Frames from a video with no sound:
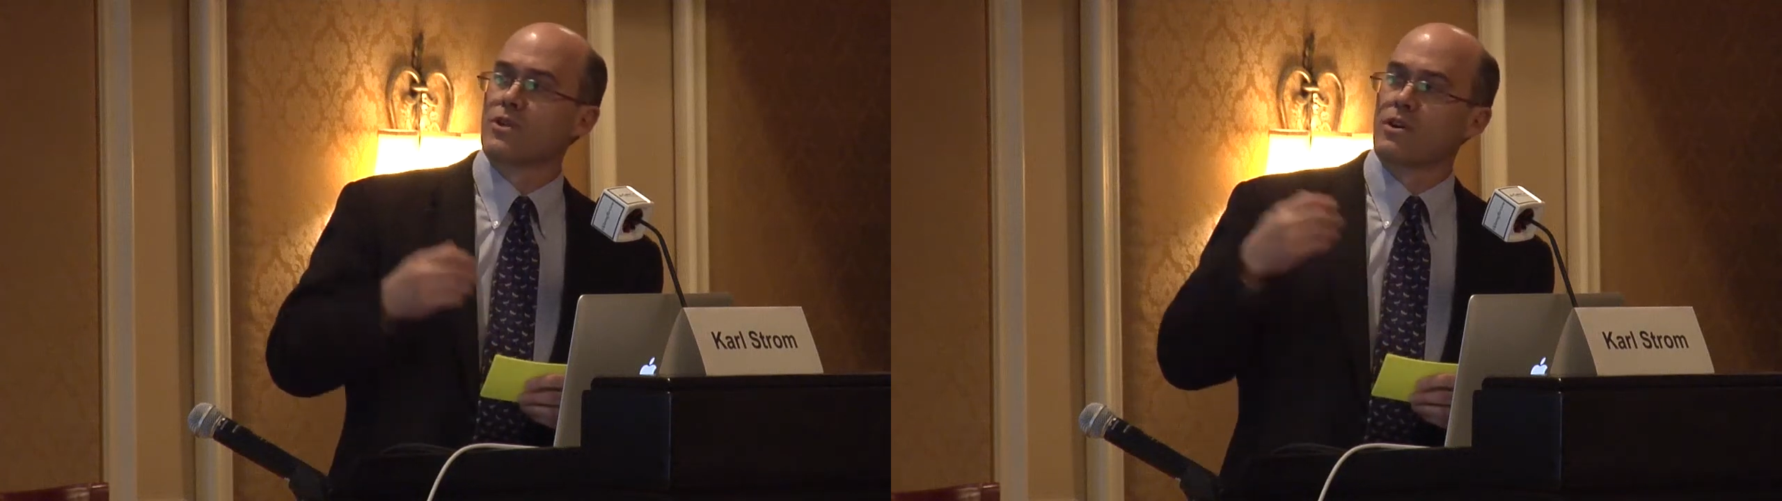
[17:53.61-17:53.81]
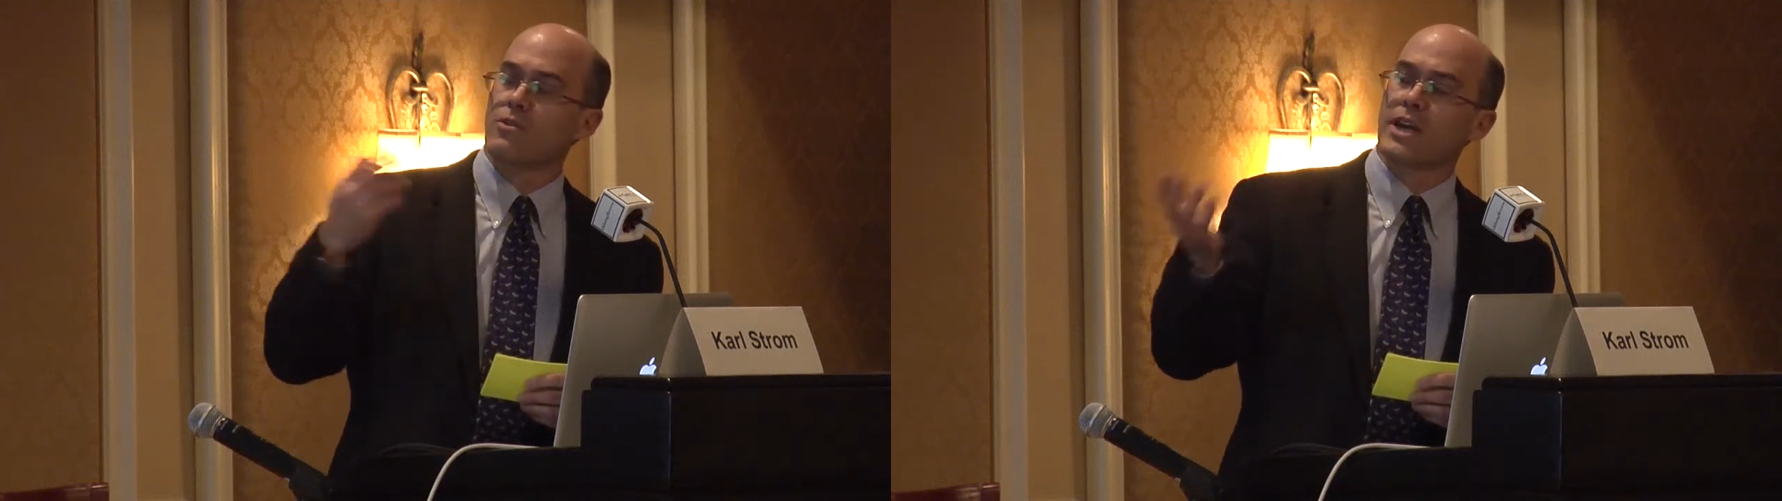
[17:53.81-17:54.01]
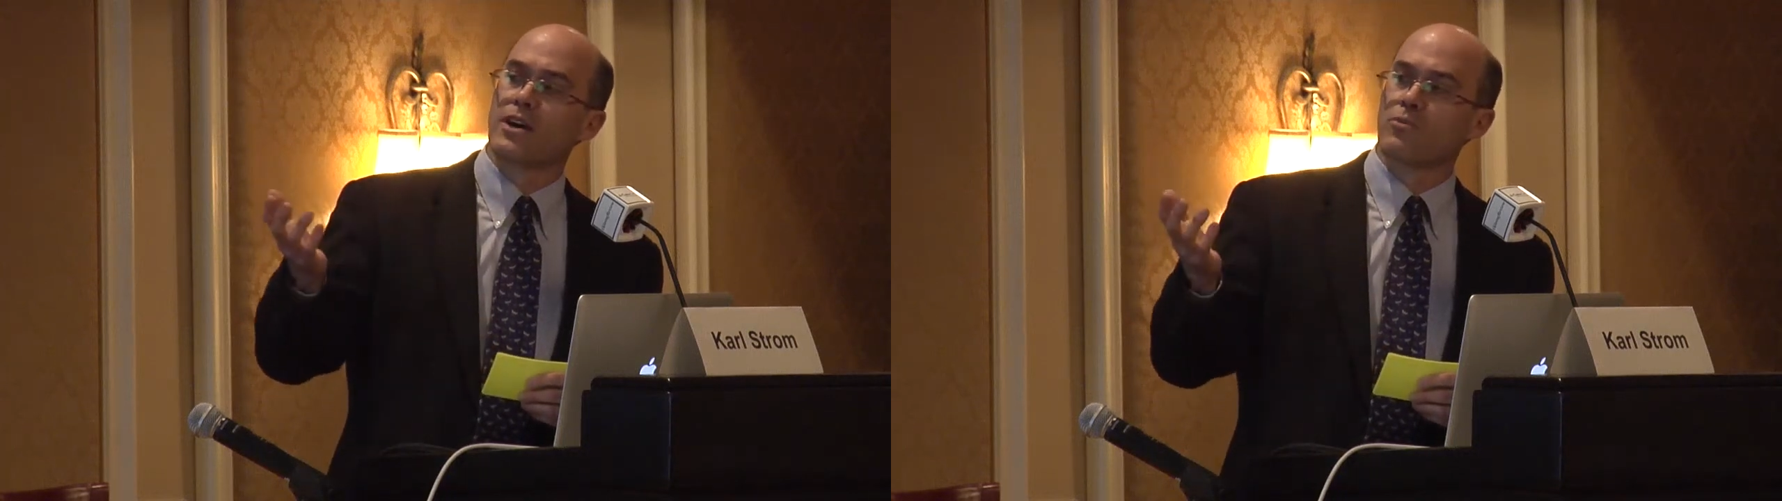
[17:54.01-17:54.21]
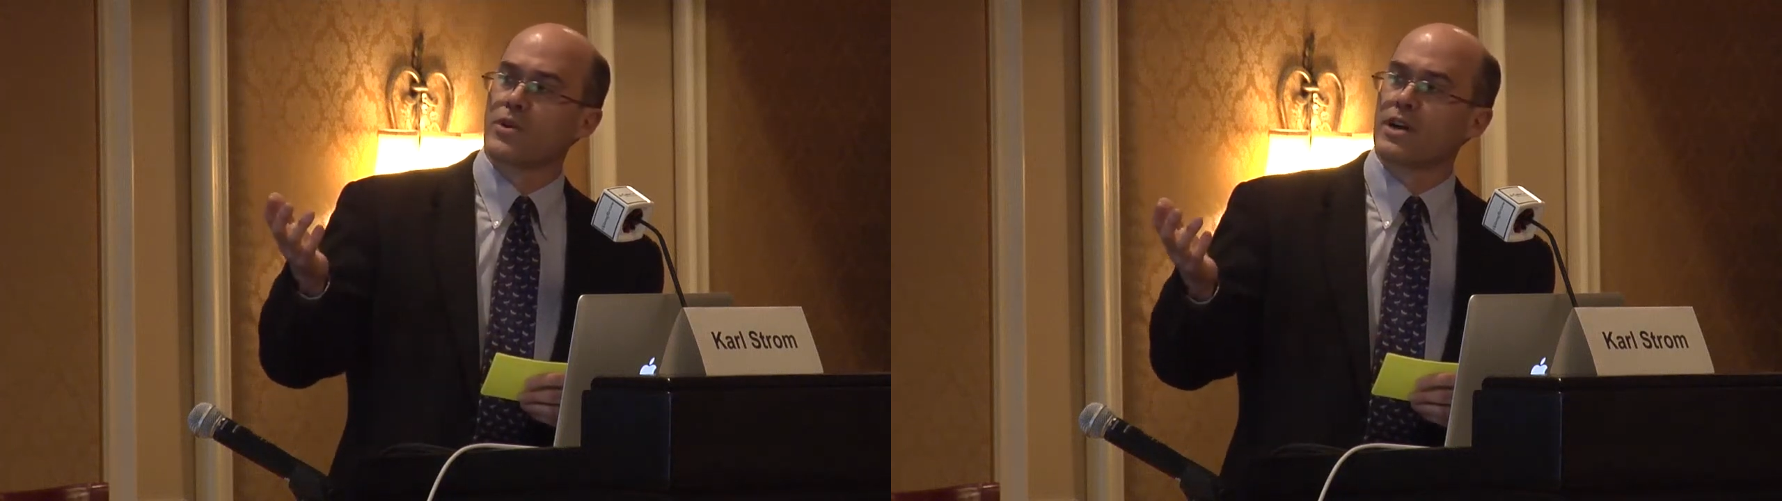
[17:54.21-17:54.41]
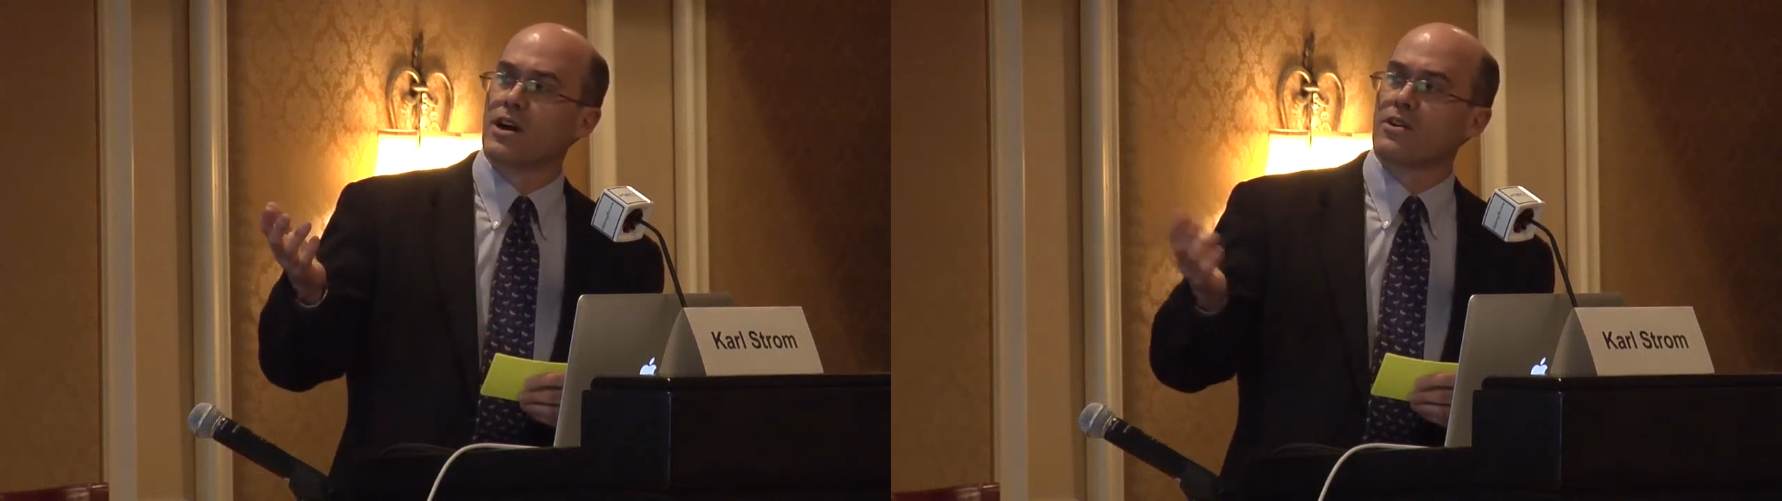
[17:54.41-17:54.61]
Again,
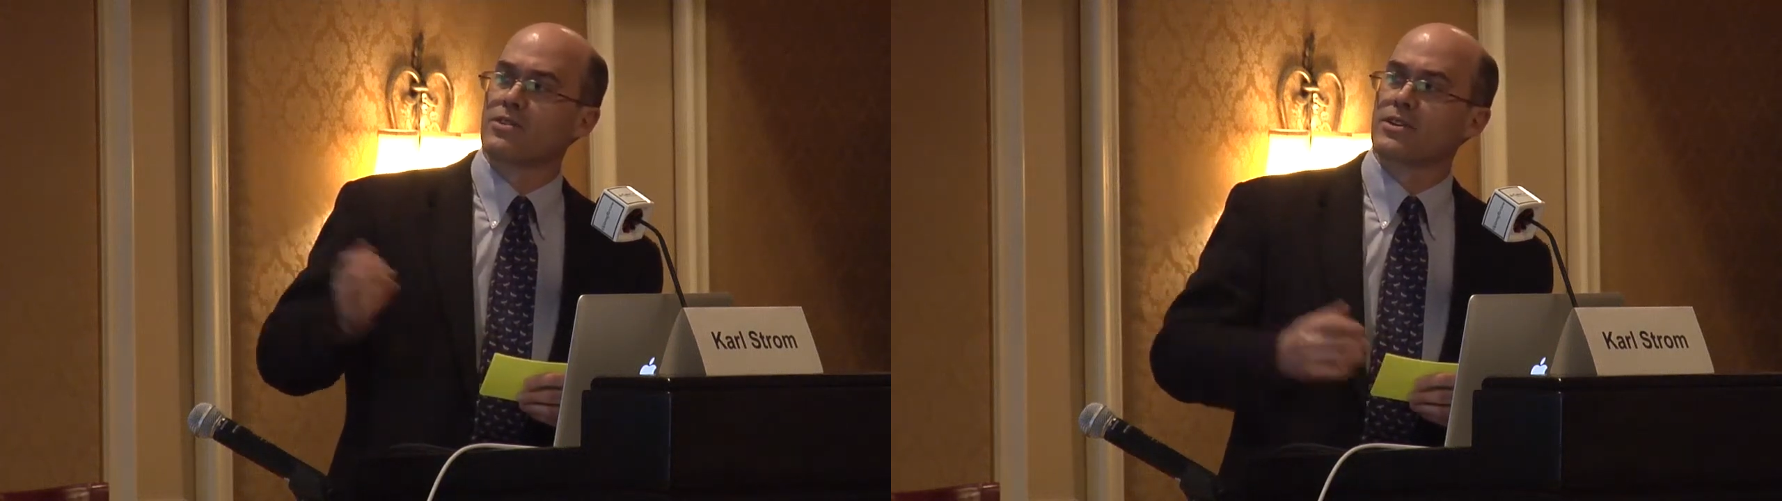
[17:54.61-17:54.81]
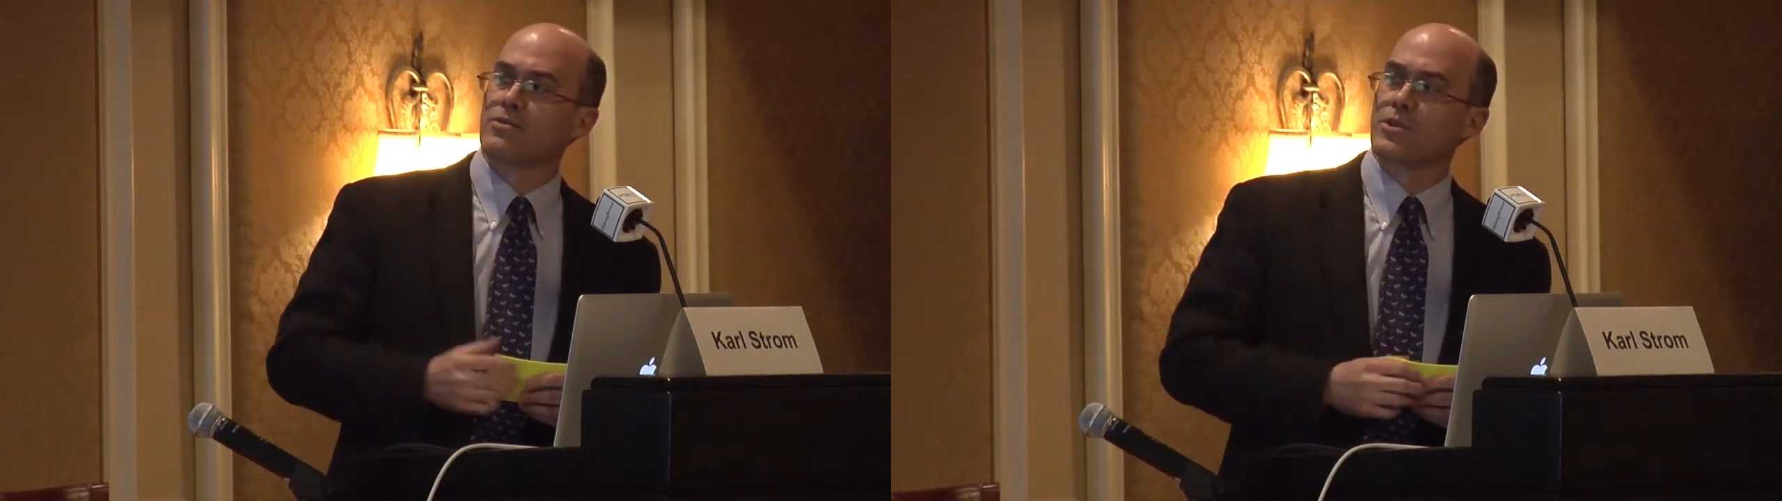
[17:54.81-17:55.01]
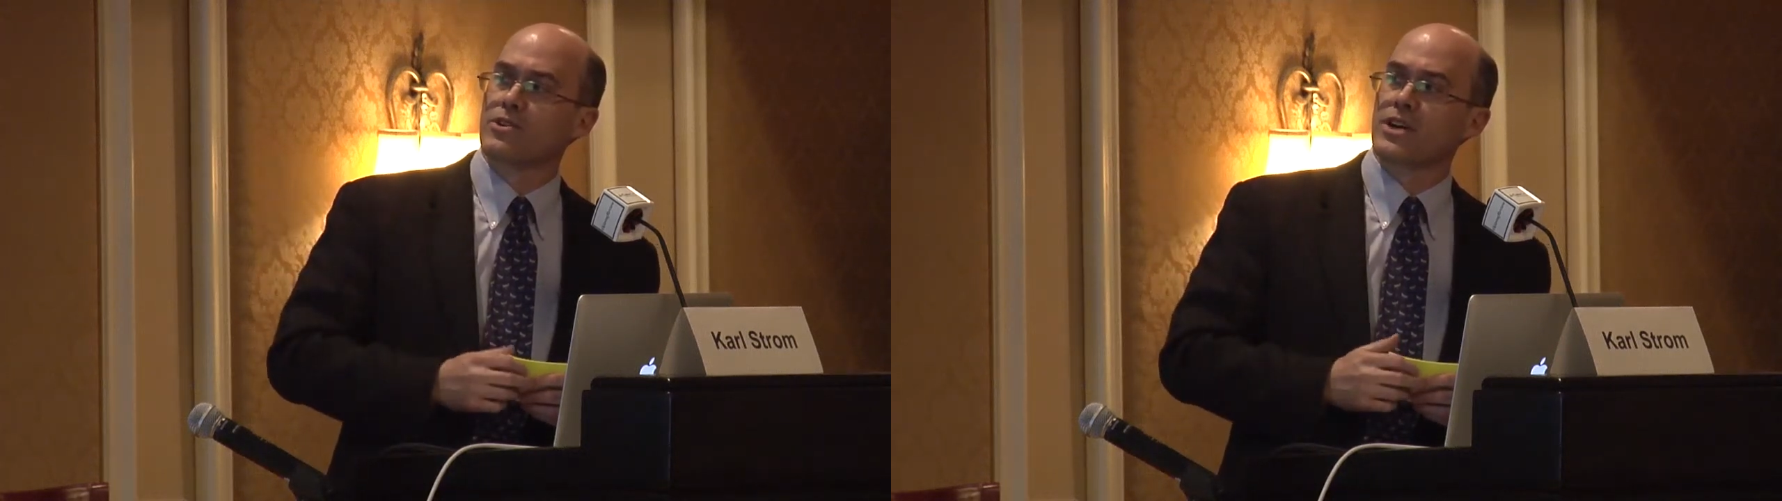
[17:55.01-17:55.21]
we're